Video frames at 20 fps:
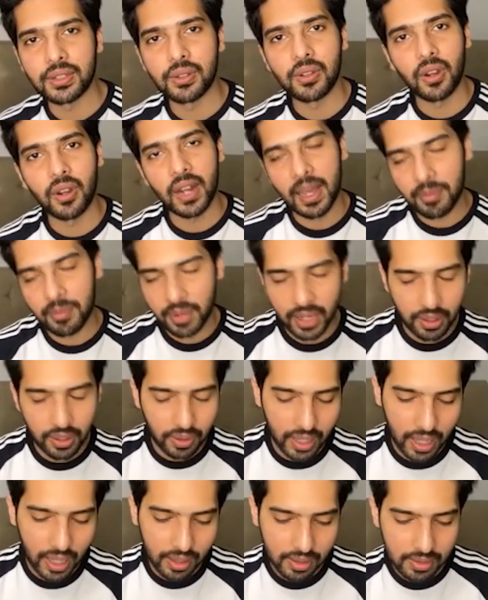to collaborate
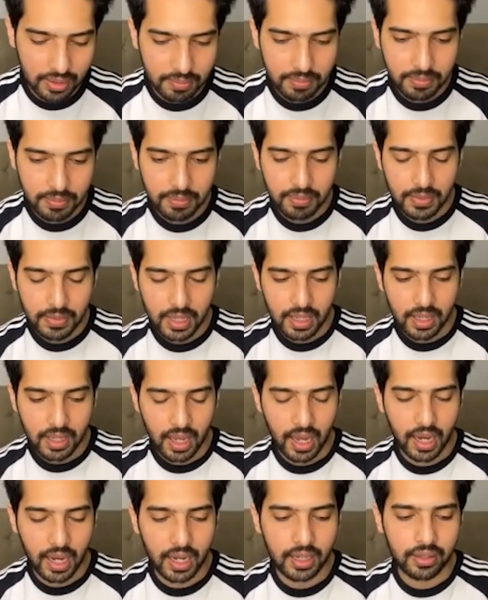together,
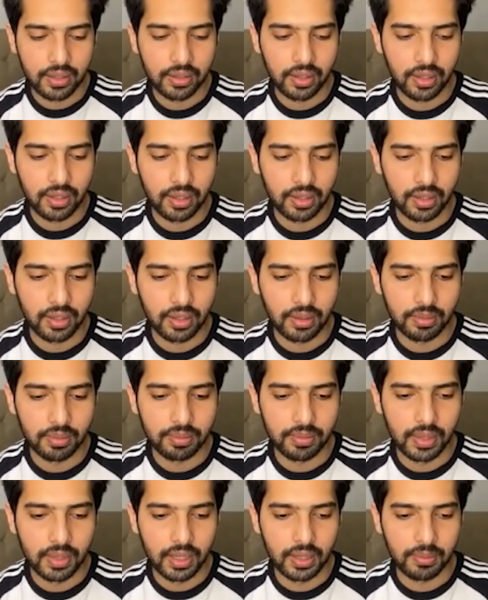and uh,
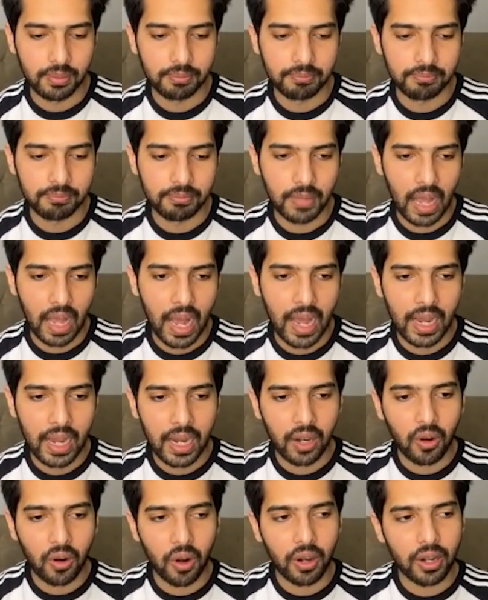uh I
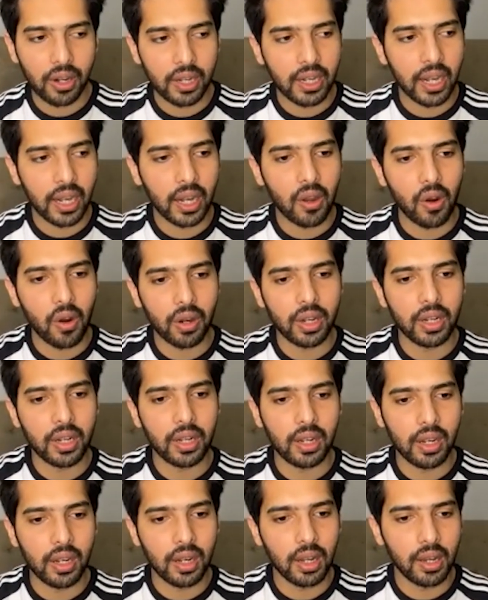had already recorded
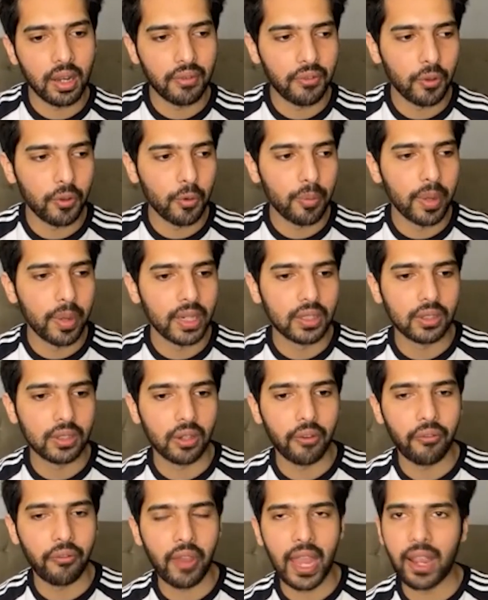a few bits
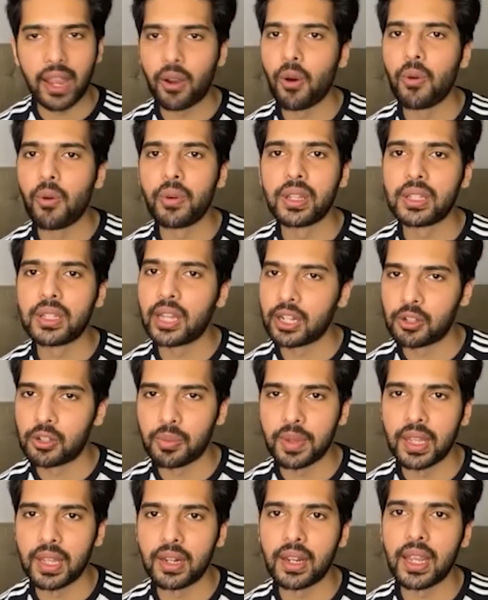of Echo with
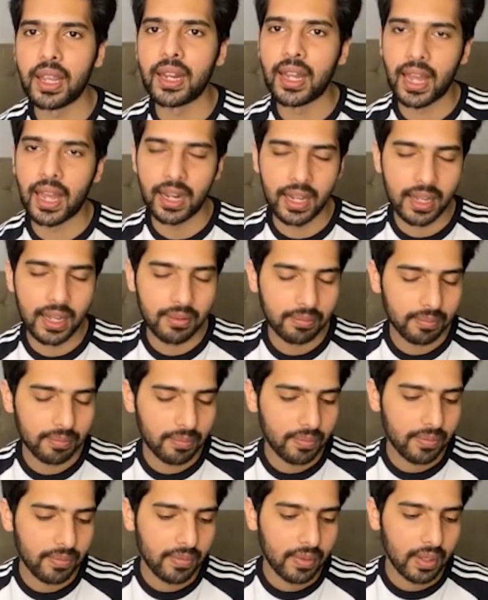KSHMR in LA,
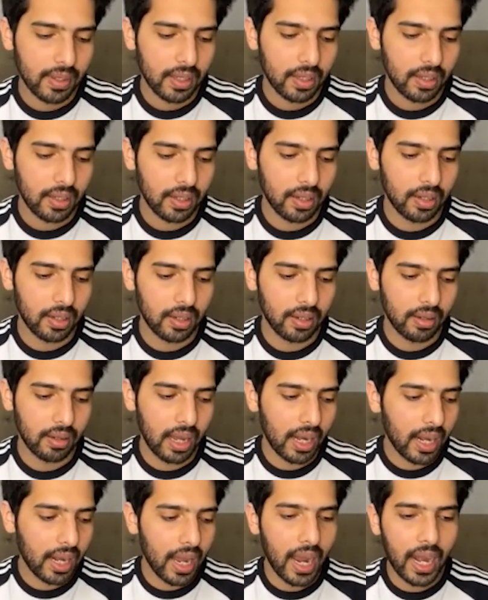uh,
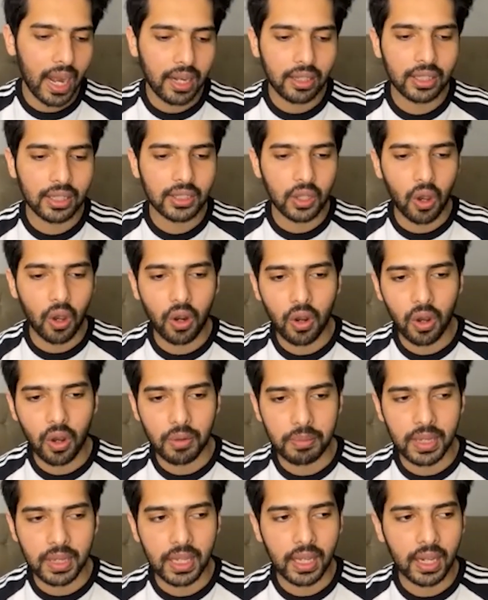and I had the song
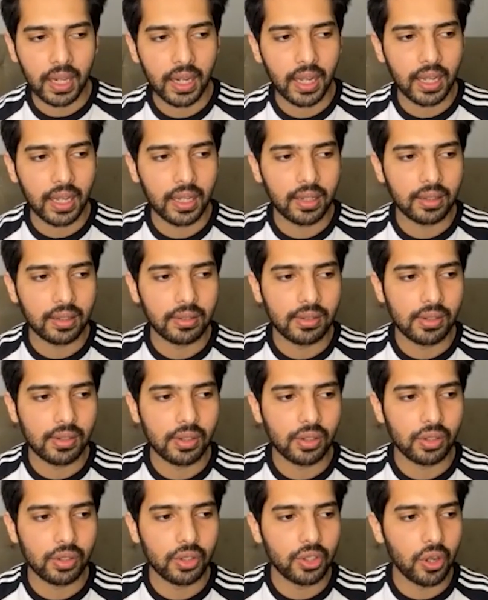on me, and I
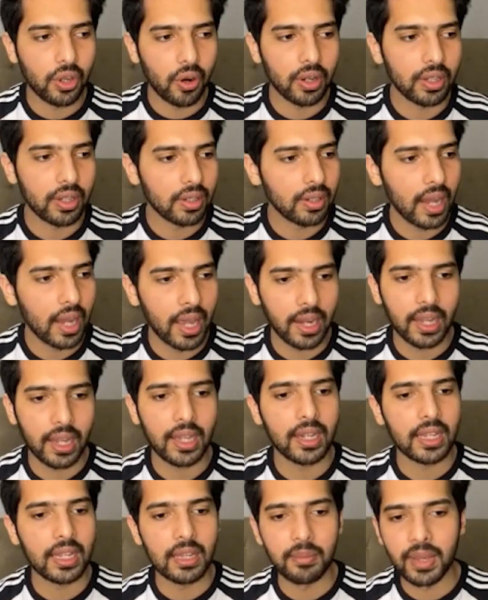shot
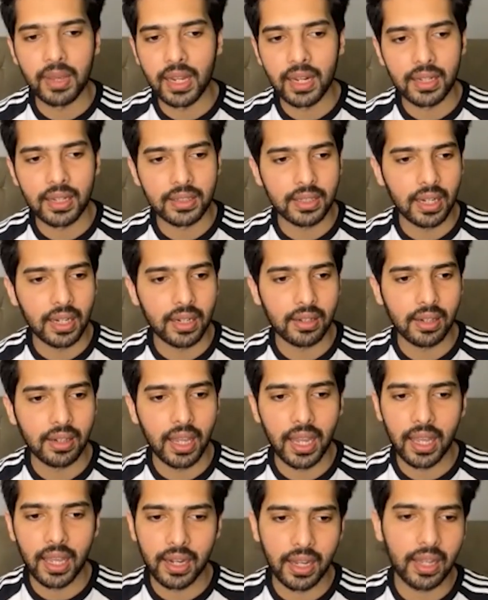Eric an email and said,
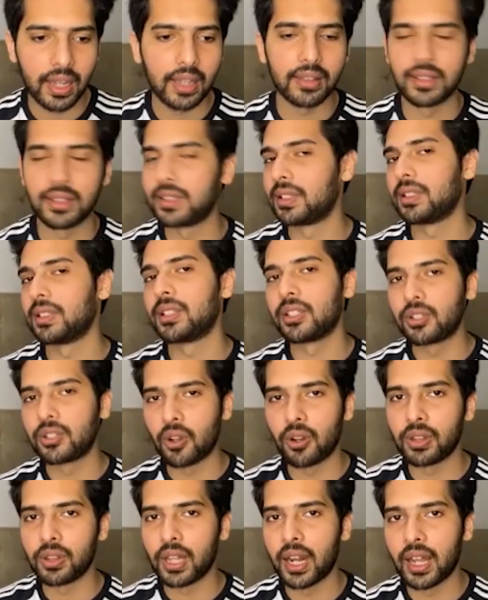"Hey Eric, this is a
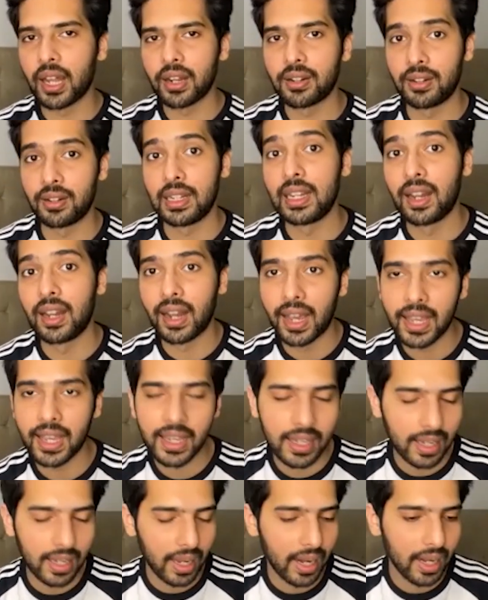song that I really
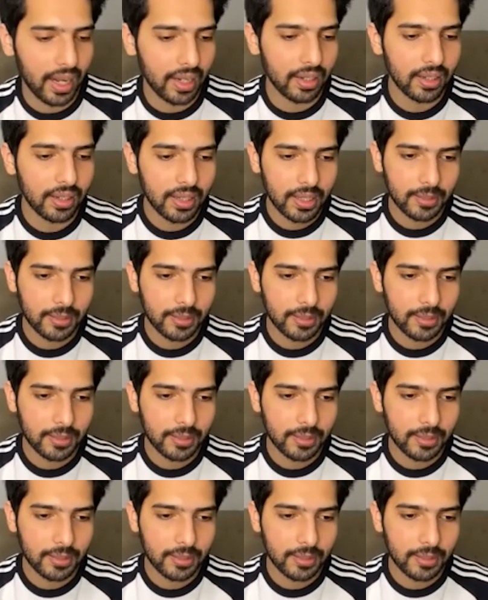like, and